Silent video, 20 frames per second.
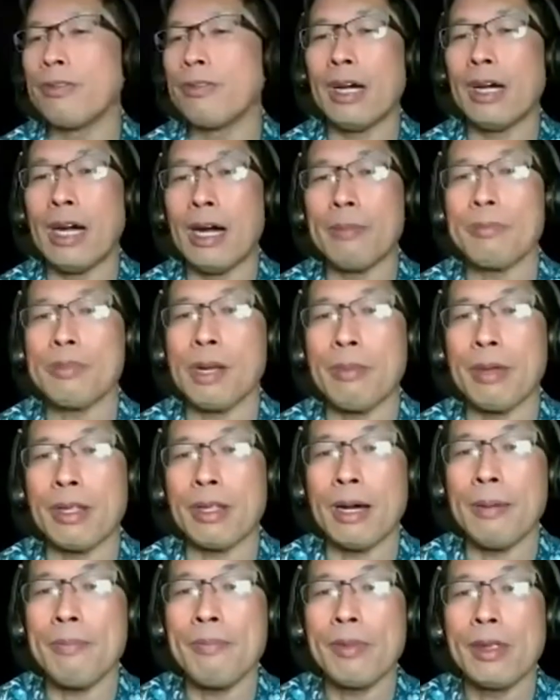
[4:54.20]
um, some of
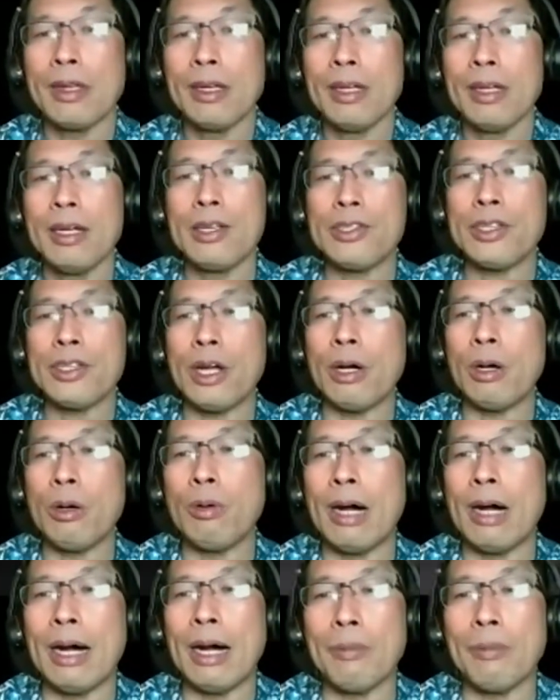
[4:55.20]
them. So
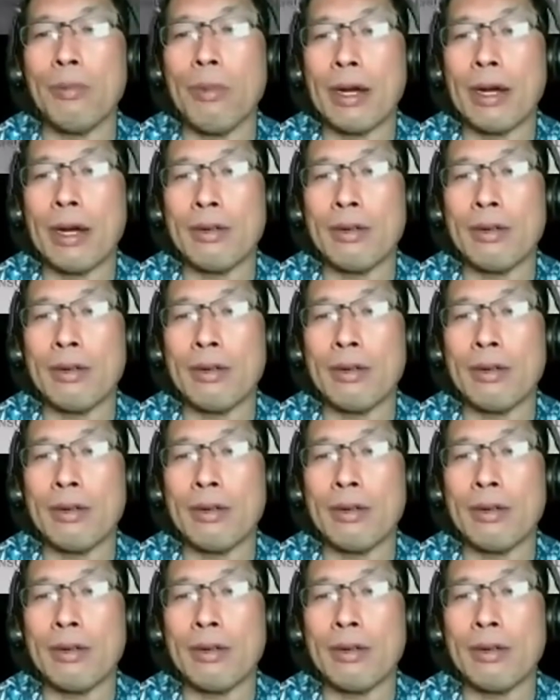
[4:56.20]
uh, one,